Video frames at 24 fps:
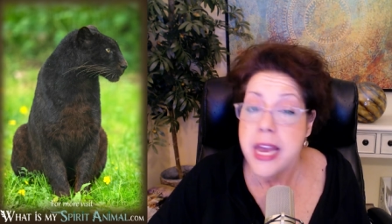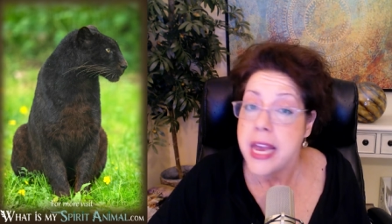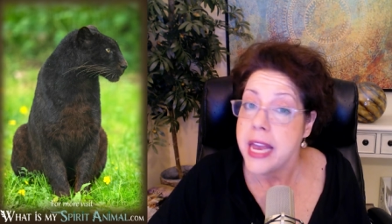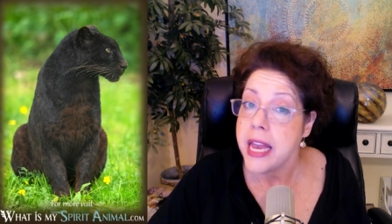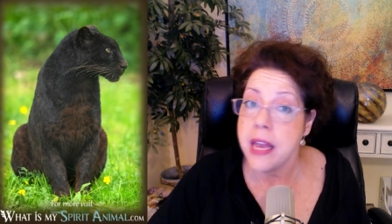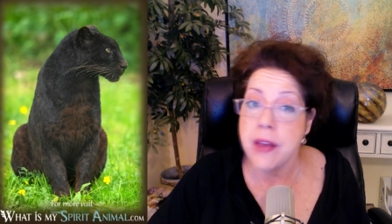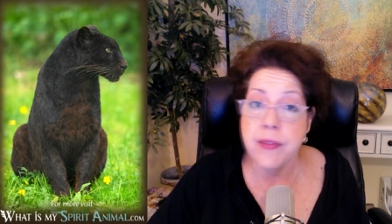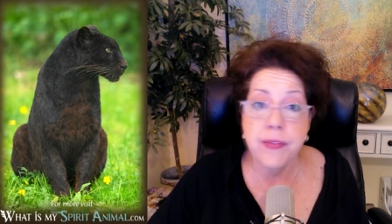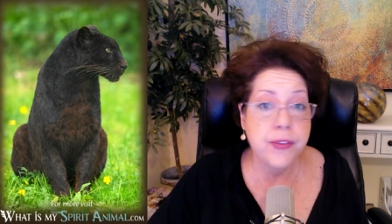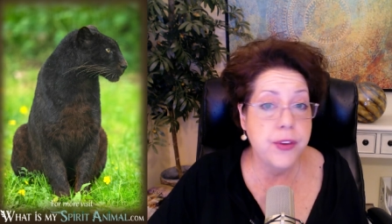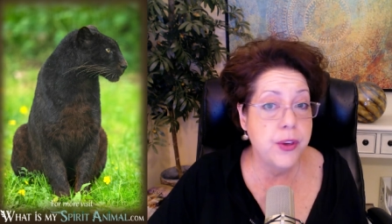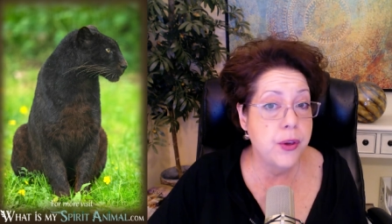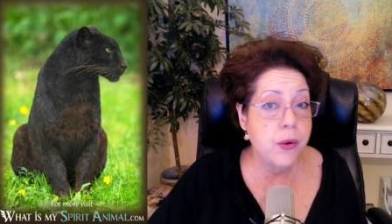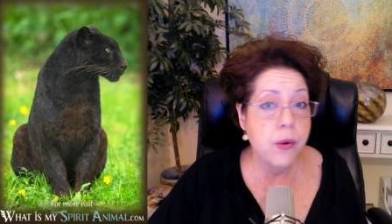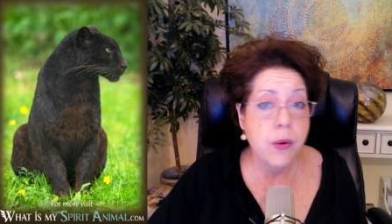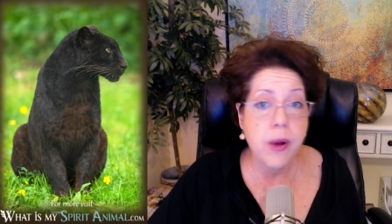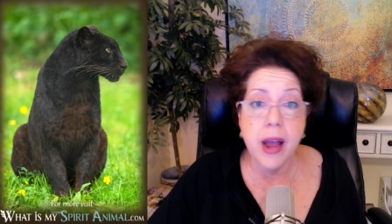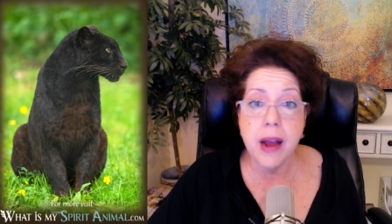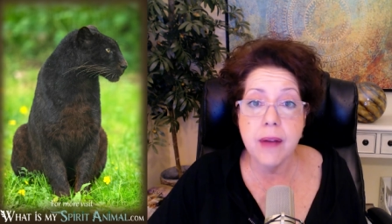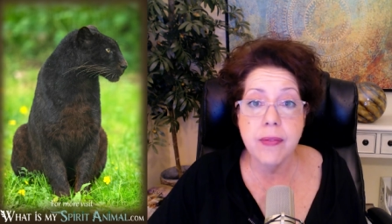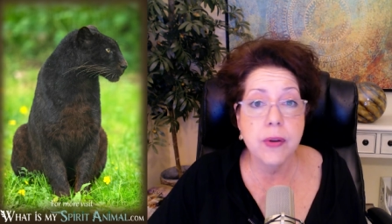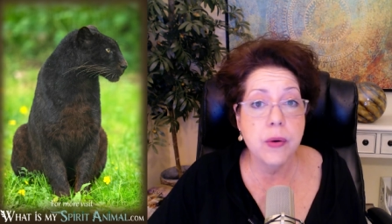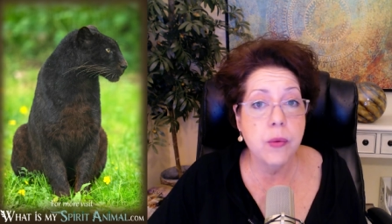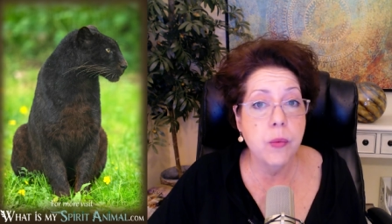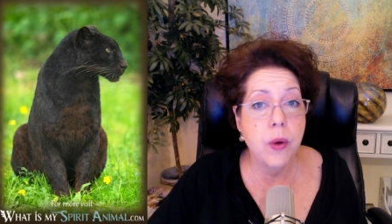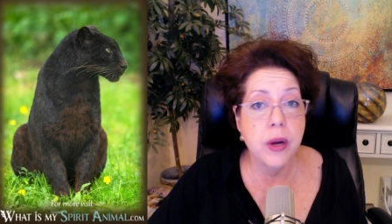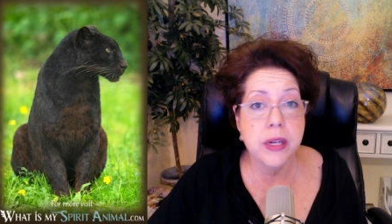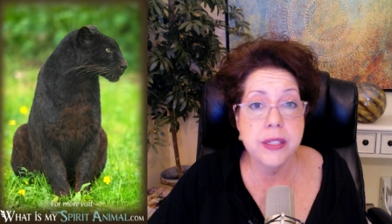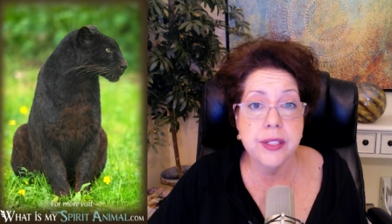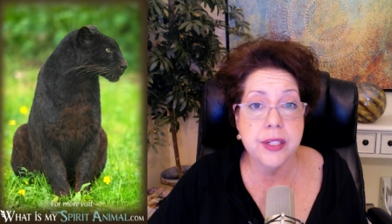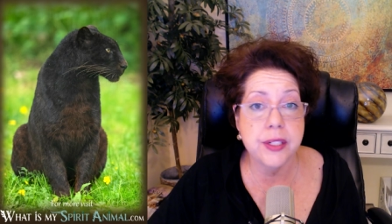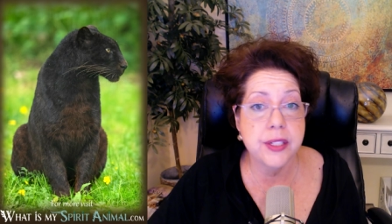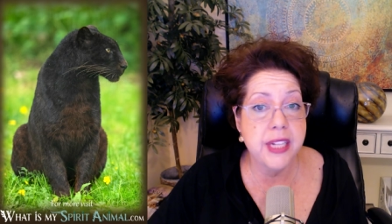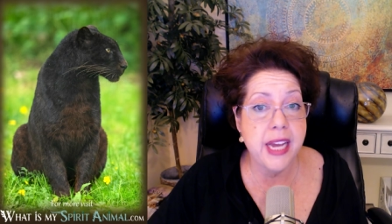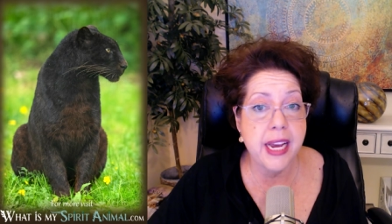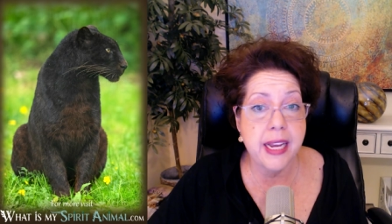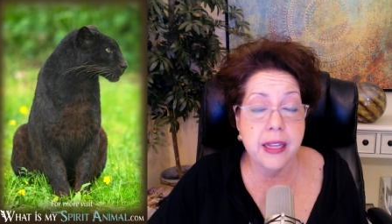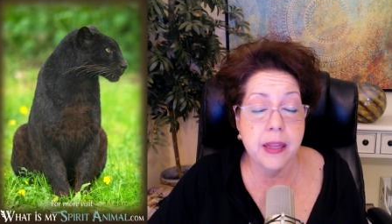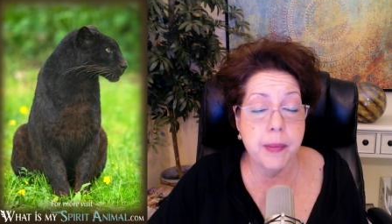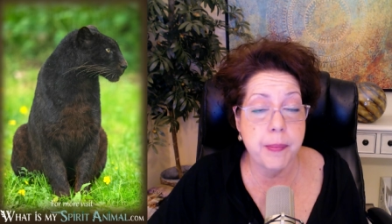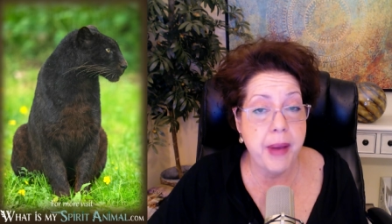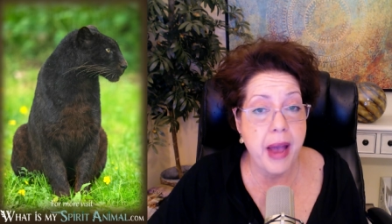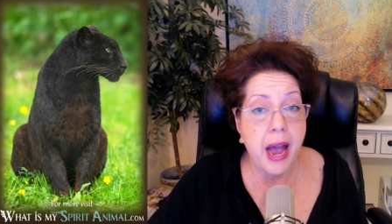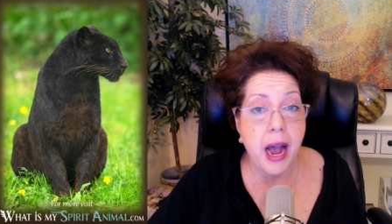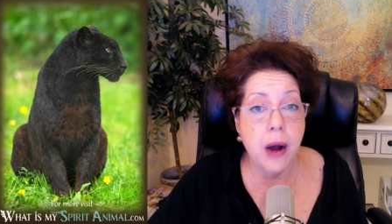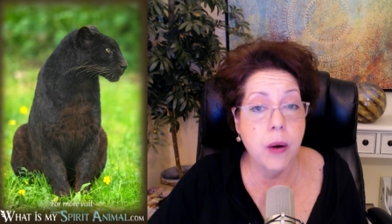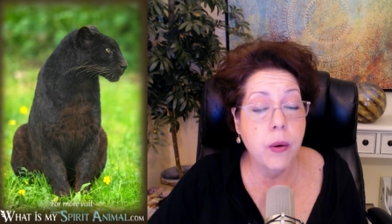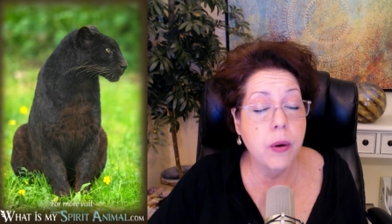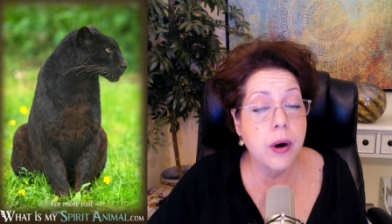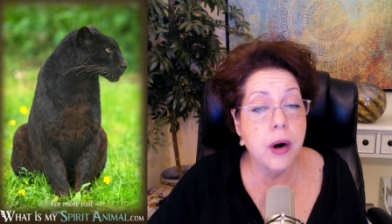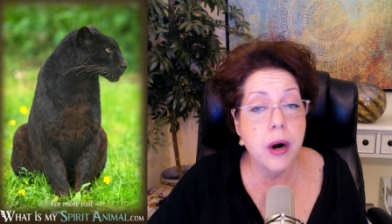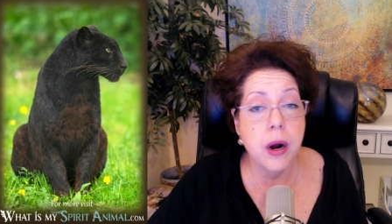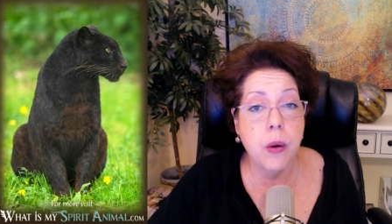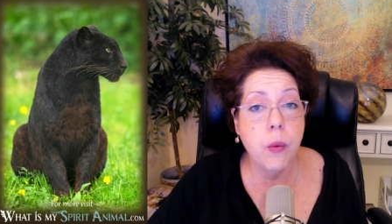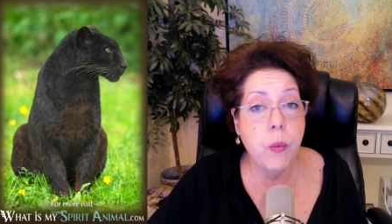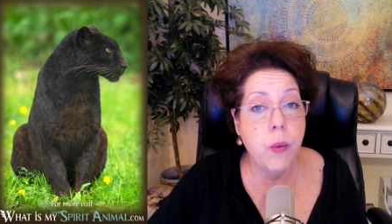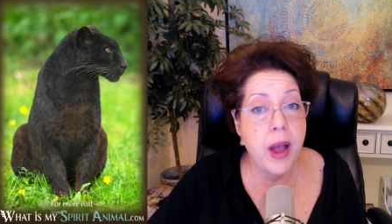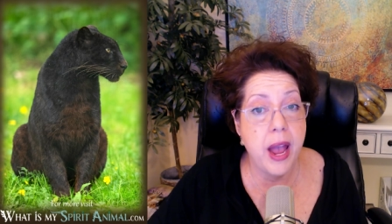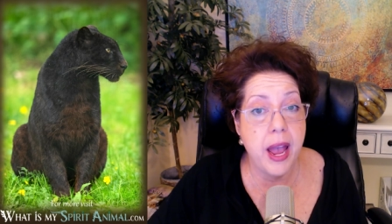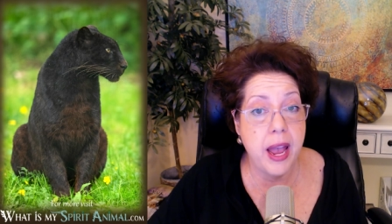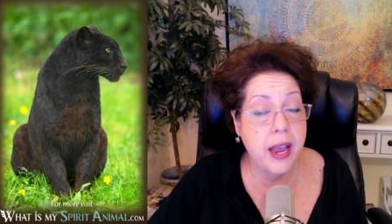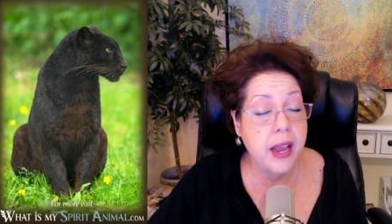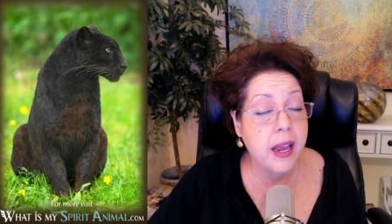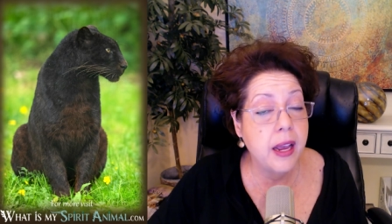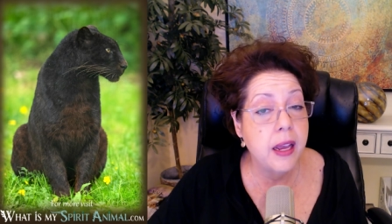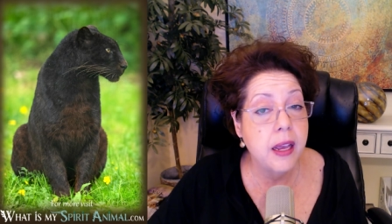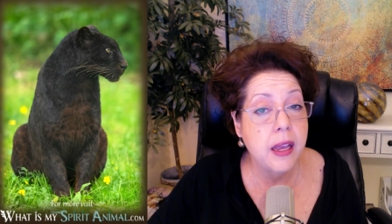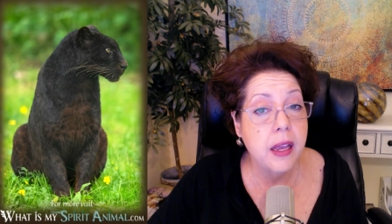If you ever want to take the power away,